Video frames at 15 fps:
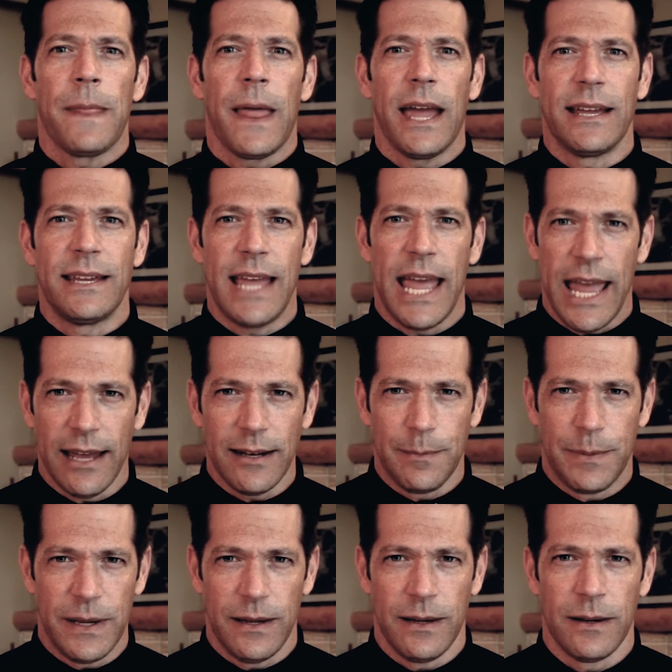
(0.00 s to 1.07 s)
it can't
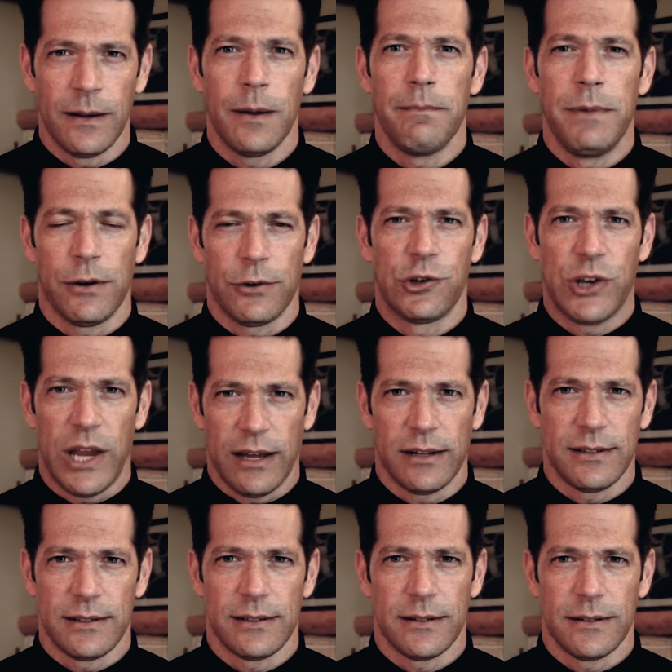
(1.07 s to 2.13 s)
be mere
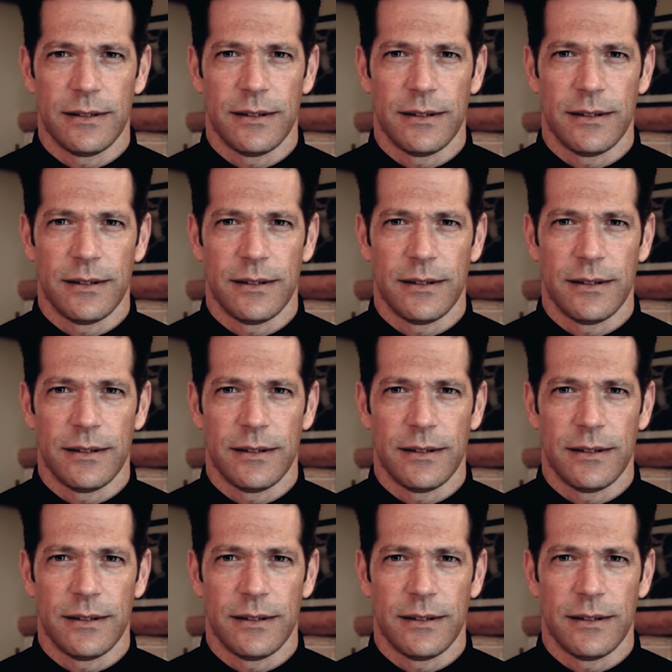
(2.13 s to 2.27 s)
chance.